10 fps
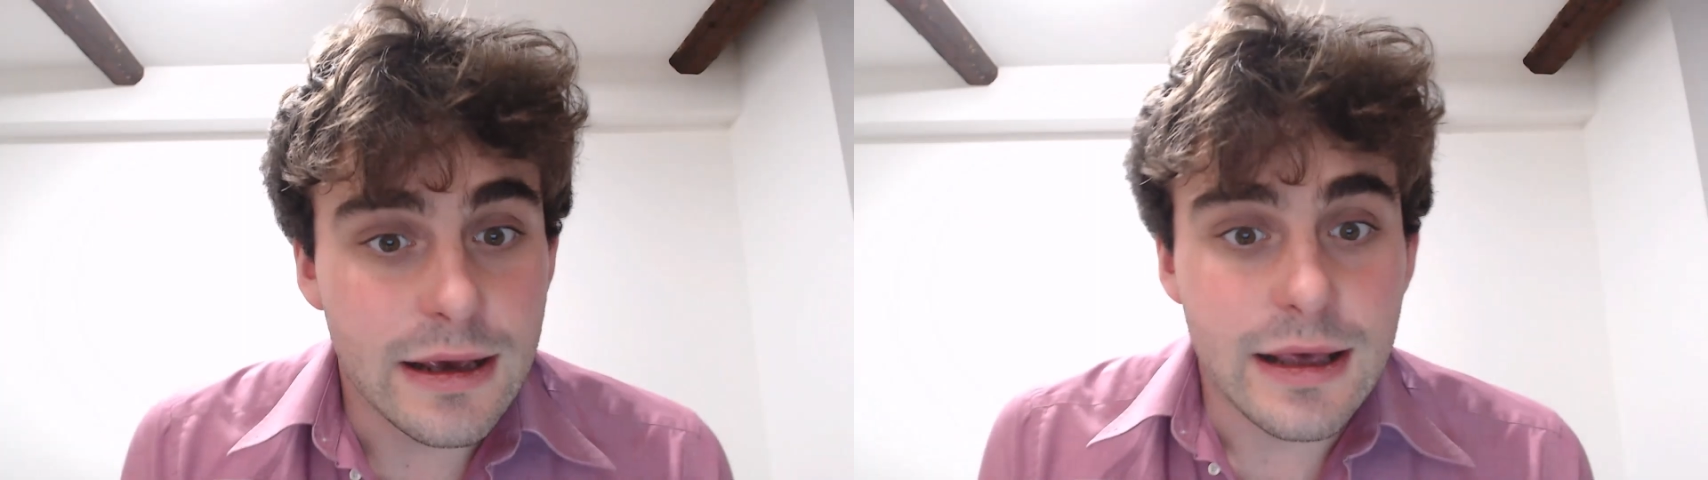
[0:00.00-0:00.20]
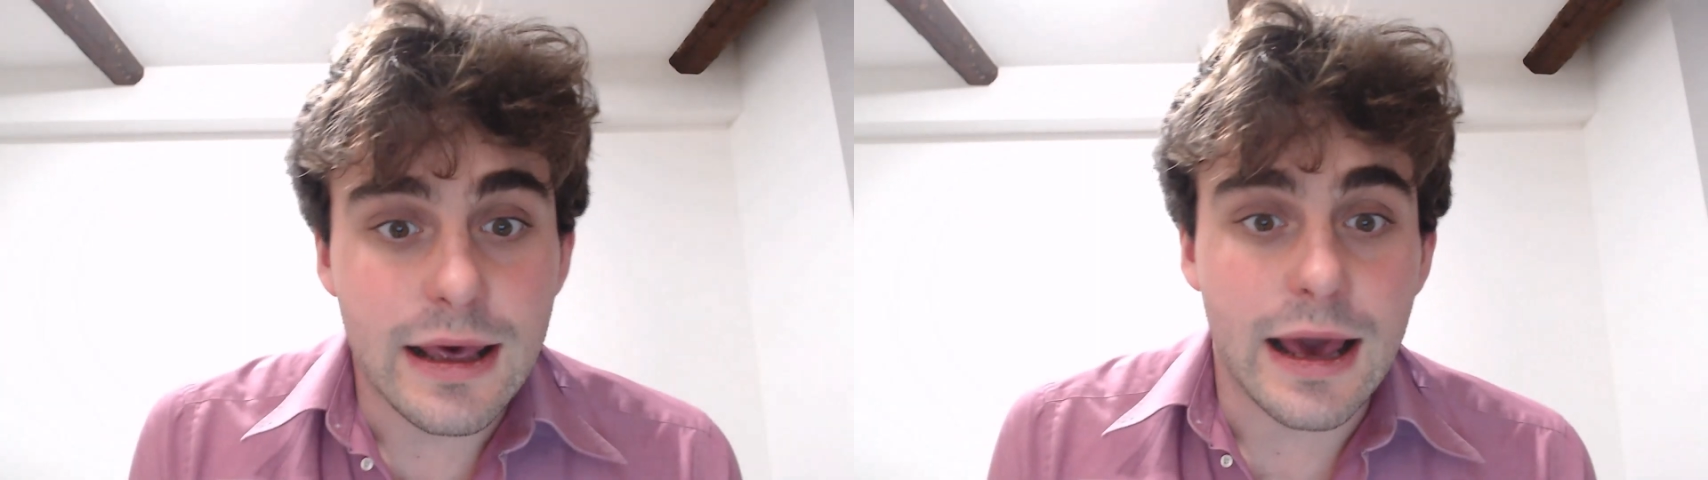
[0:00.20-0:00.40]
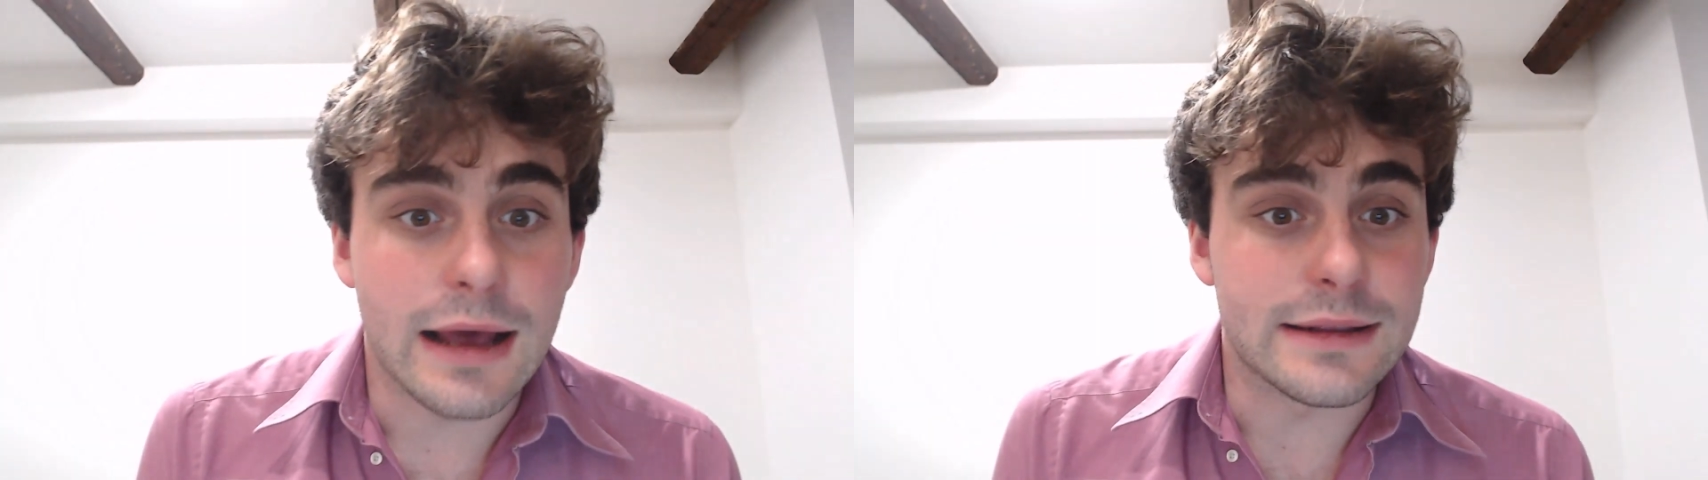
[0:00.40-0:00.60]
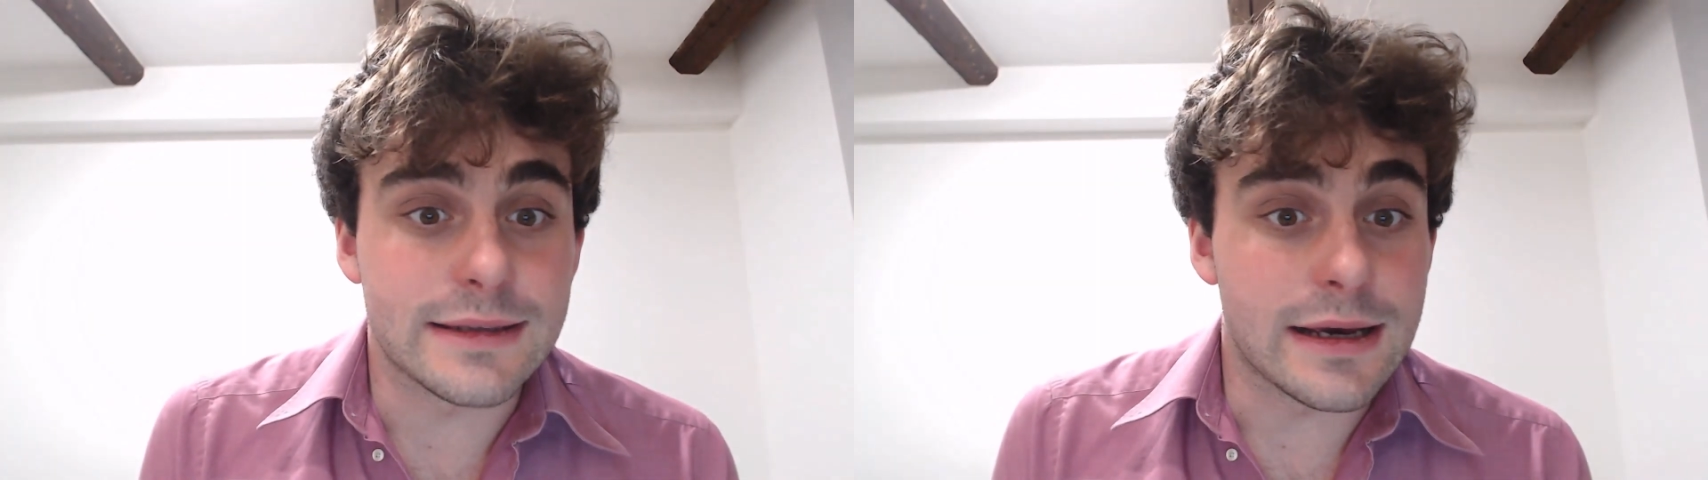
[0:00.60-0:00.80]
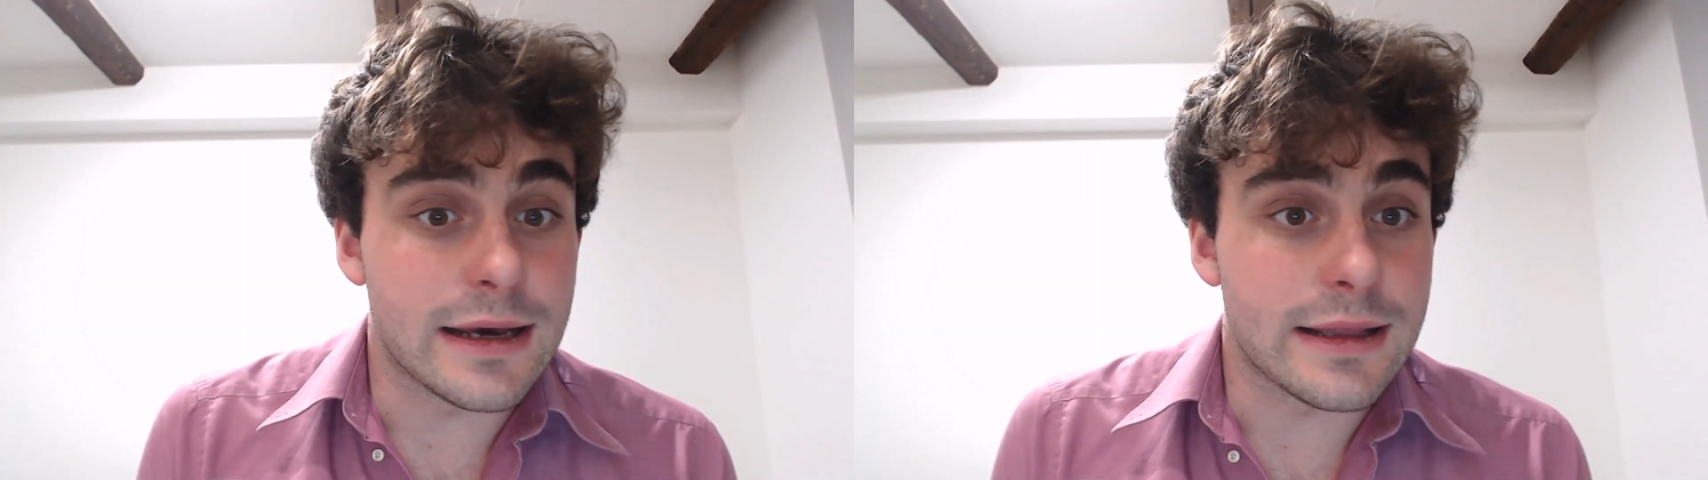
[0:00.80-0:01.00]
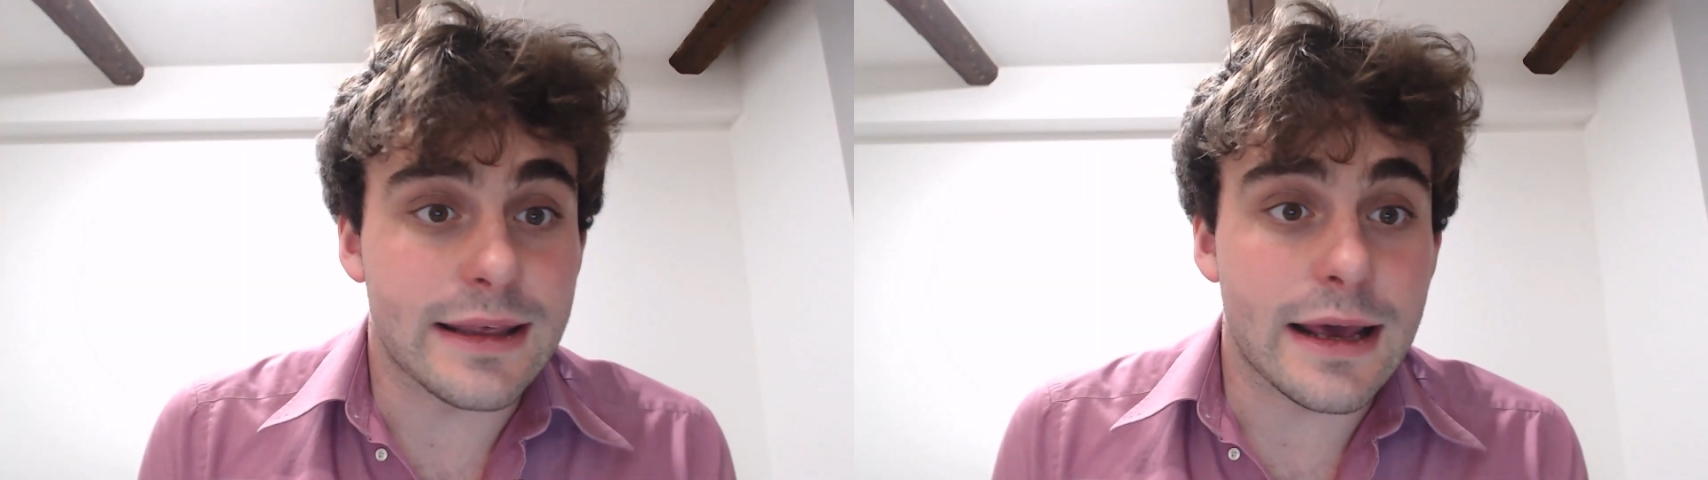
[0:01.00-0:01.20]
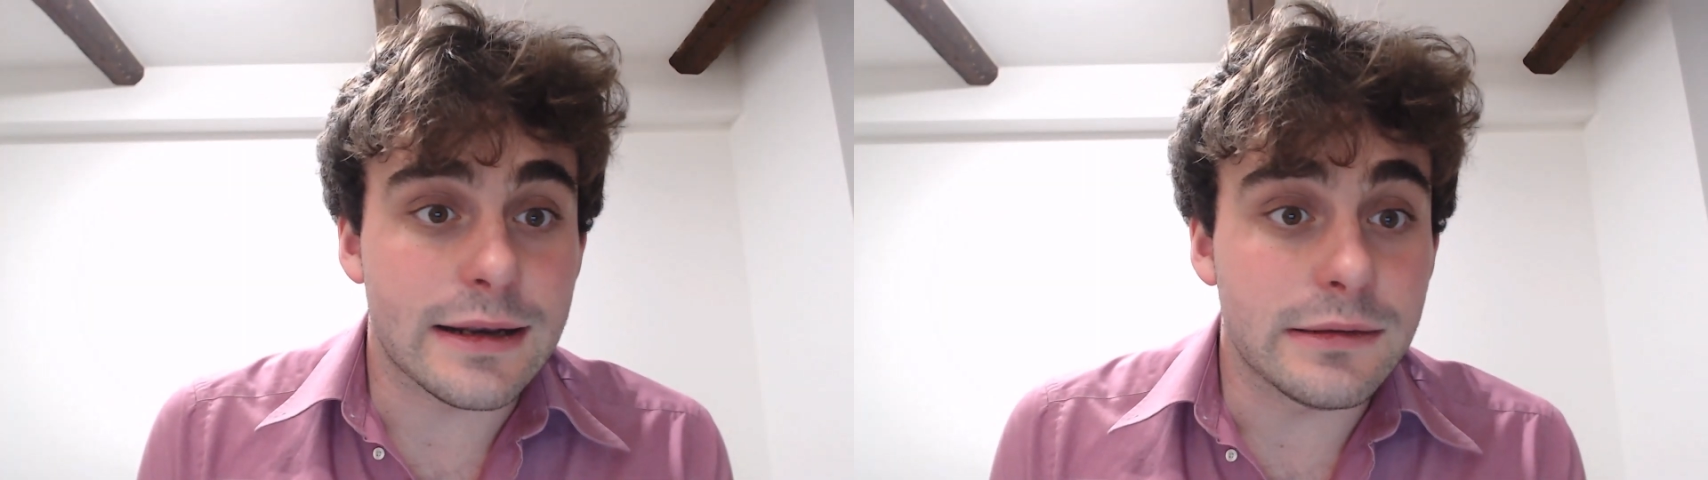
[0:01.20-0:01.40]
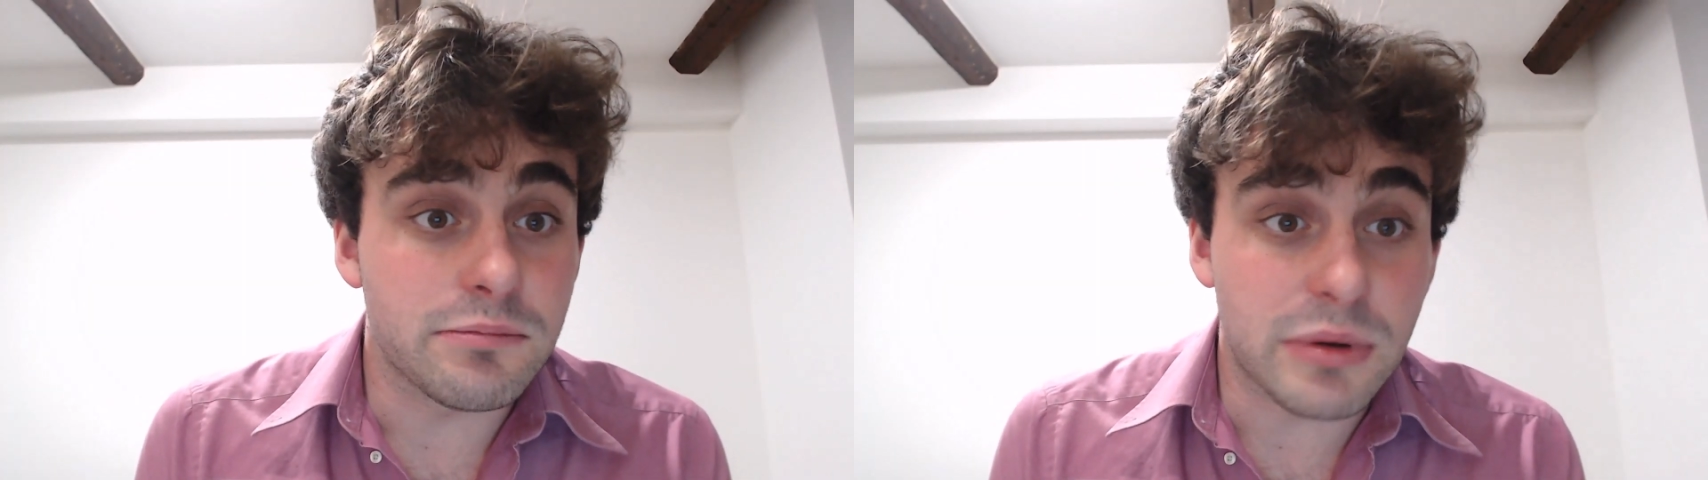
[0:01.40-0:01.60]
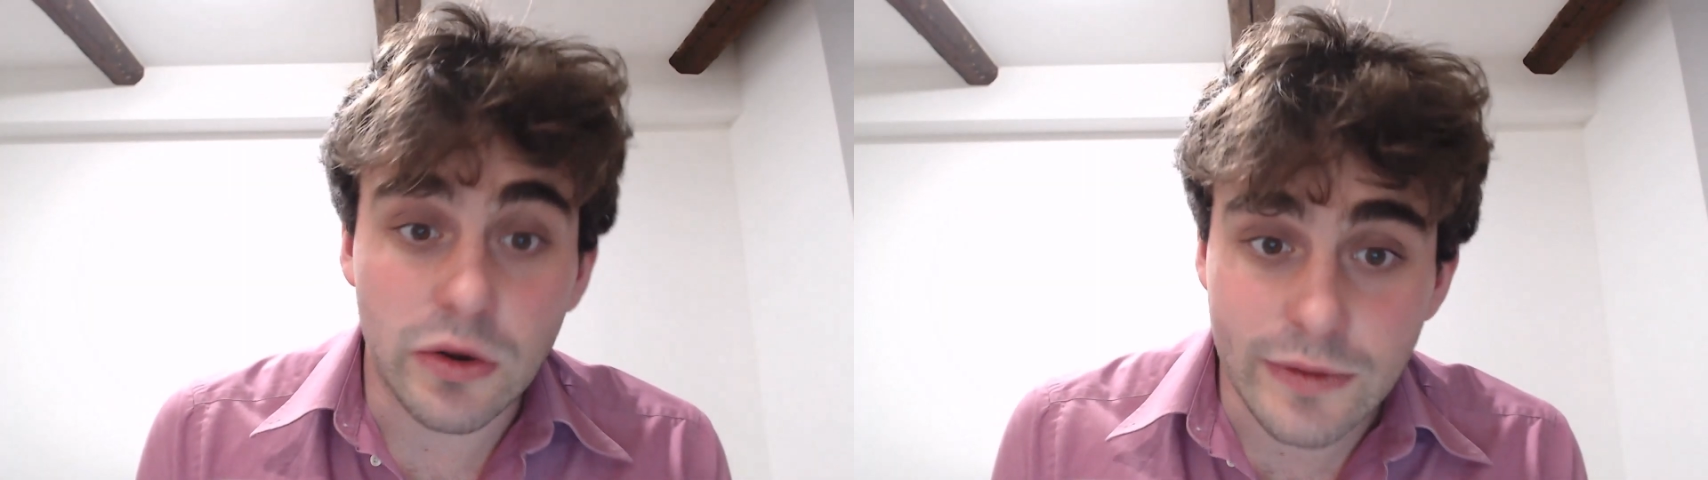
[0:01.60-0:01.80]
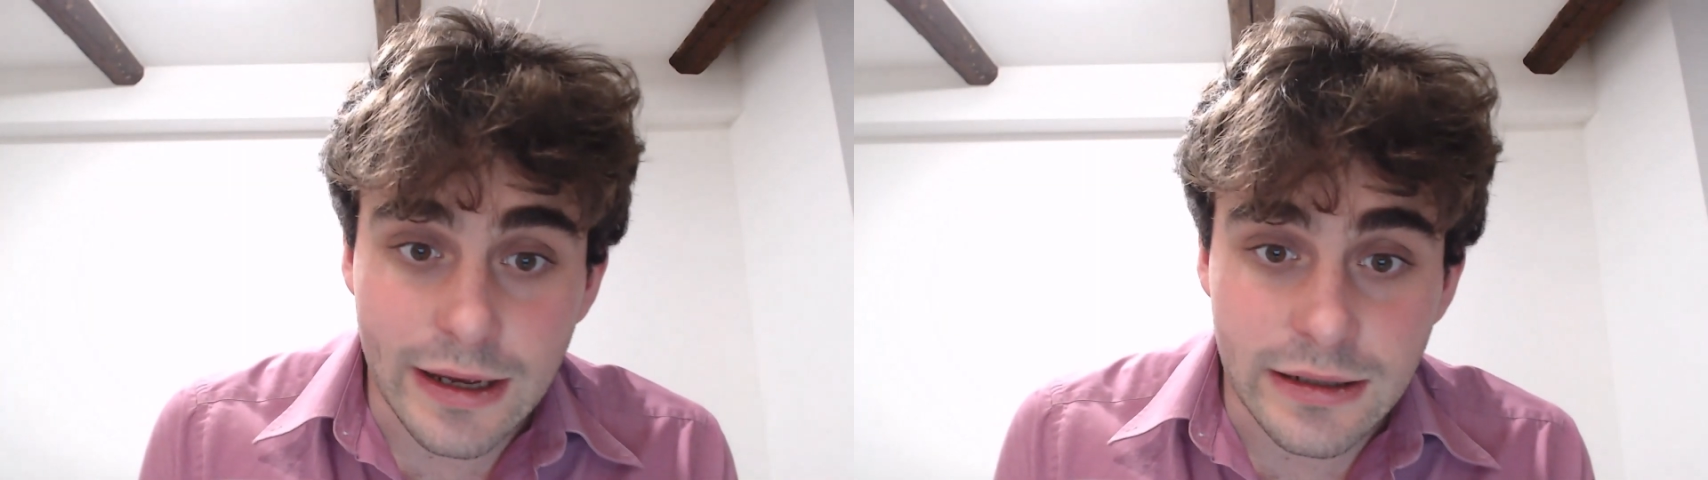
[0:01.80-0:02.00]
And then beyond
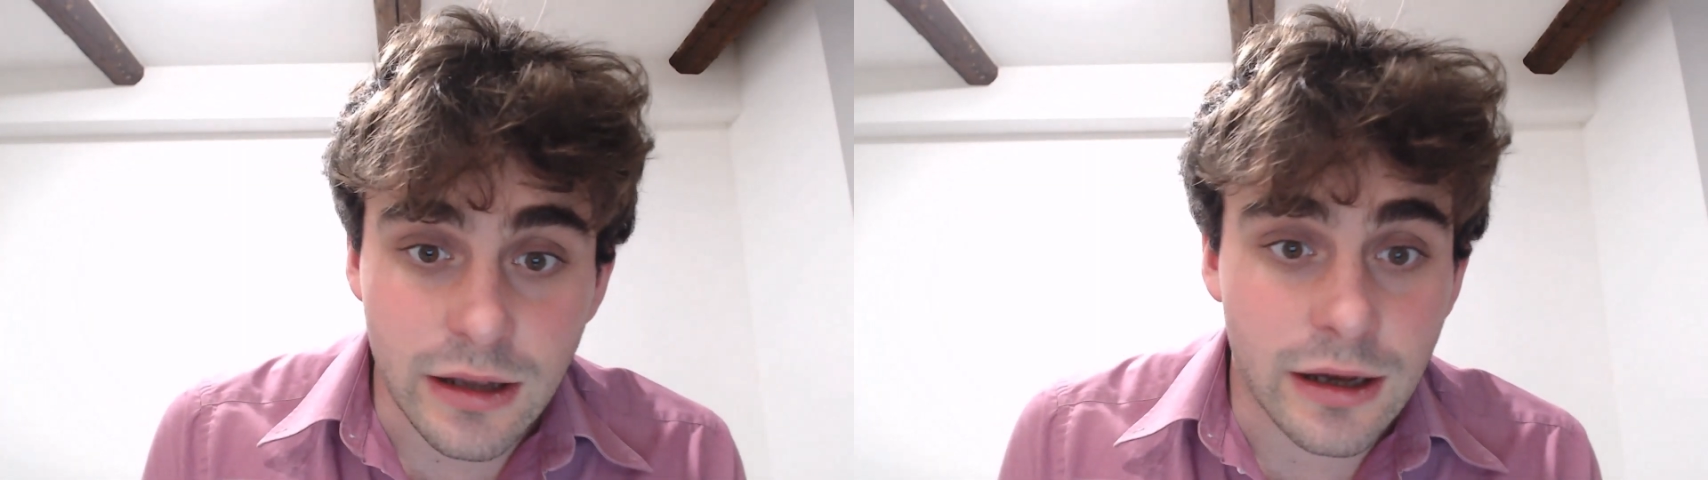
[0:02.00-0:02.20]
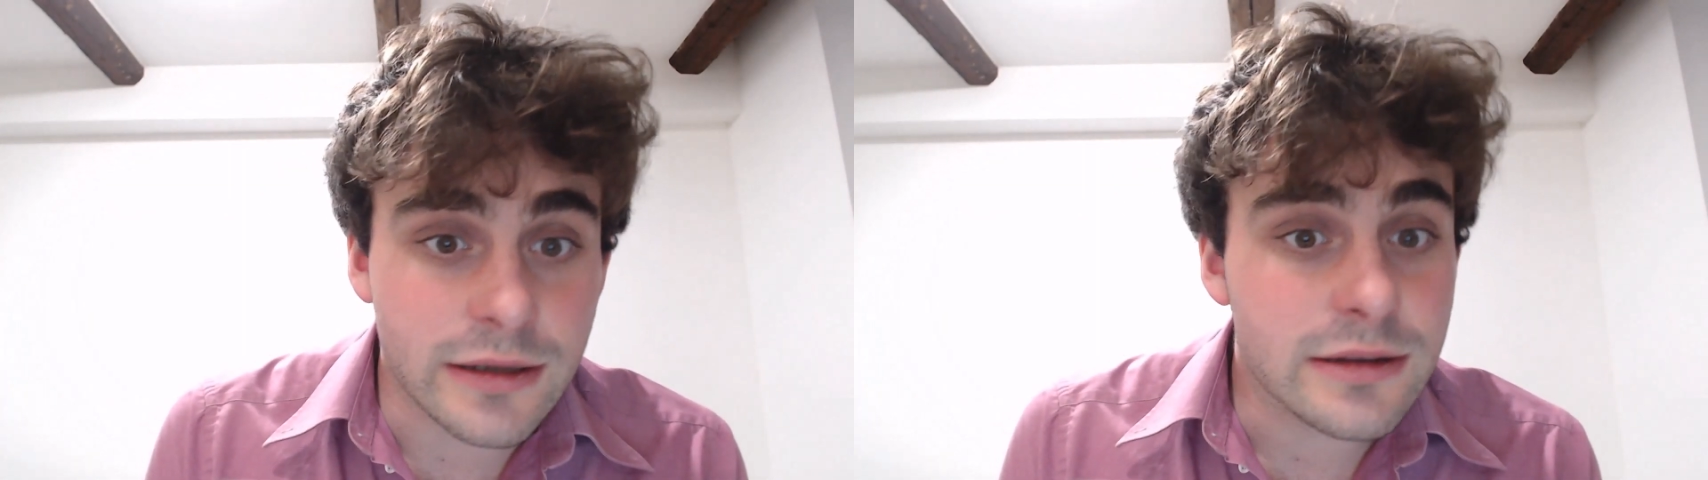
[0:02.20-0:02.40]
that, I'd